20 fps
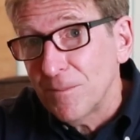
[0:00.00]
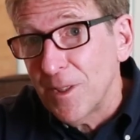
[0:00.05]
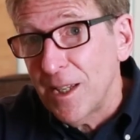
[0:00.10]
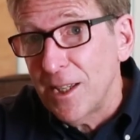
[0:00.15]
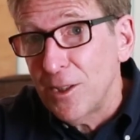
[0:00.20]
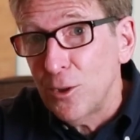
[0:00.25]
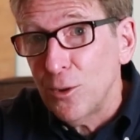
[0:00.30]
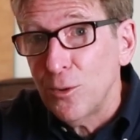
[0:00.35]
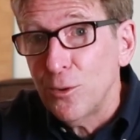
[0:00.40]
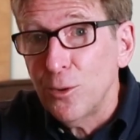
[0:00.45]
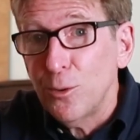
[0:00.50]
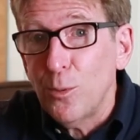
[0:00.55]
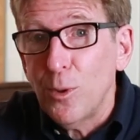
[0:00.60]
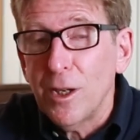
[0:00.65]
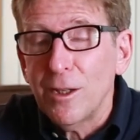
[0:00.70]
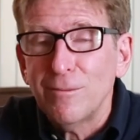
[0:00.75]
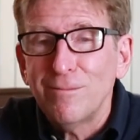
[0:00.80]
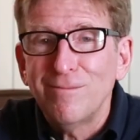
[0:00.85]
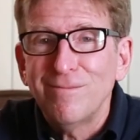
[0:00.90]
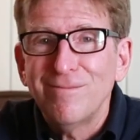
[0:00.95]
and you'll do
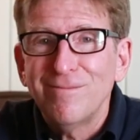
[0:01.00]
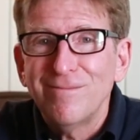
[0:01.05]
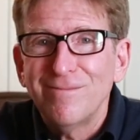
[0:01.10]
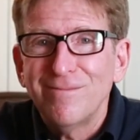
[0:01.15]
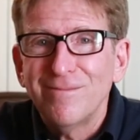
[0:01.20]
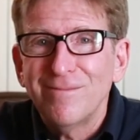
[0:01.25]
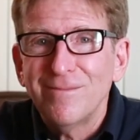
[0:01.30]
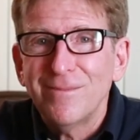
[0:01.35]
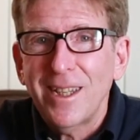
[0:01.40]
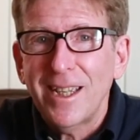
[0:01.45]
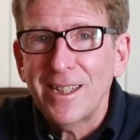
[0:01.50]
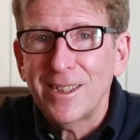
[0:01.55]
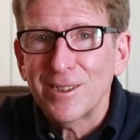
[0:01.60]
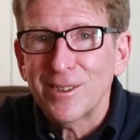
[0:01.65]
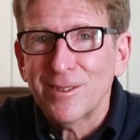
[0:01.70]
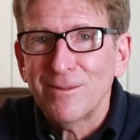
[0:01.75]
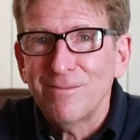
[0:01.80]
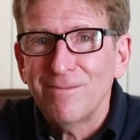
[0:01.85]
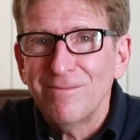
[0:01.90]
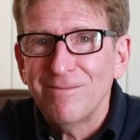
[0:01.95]
well. Thanks.